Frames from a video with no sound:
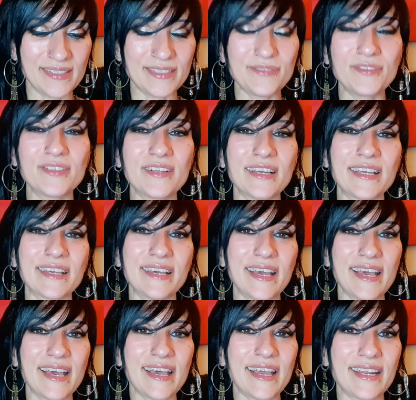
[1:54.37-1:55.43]
And if you'd like
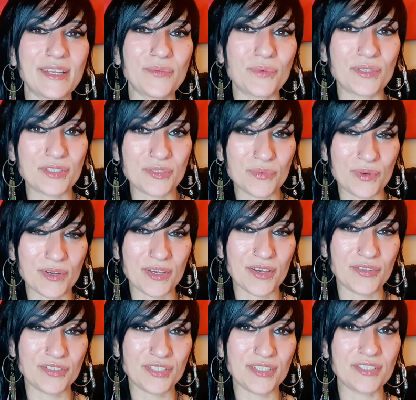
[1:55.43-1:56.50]
any one to one
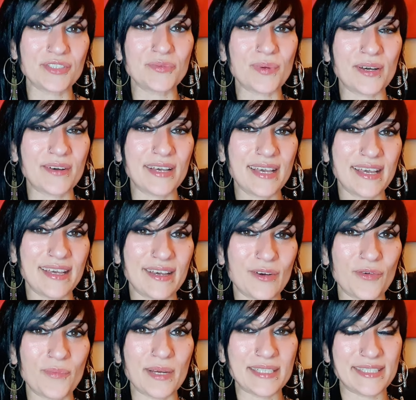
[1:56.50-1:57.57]
coaching as well,
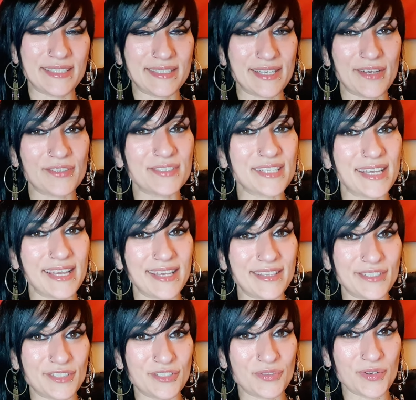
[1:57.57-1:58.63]
all my details
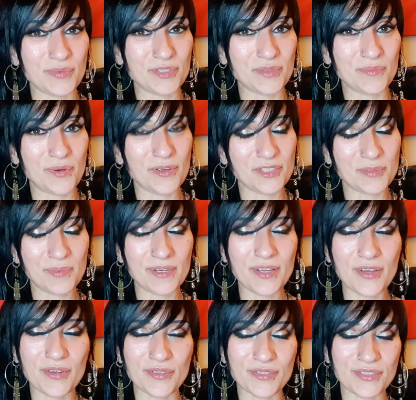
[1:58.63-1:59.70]
in the description box
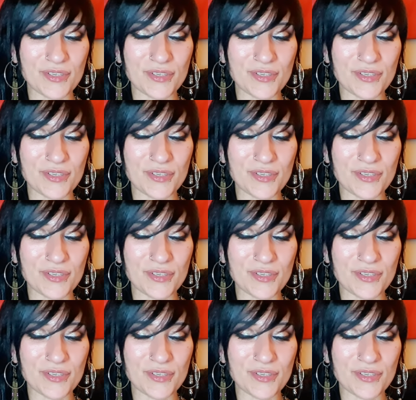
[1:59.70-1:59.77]
below.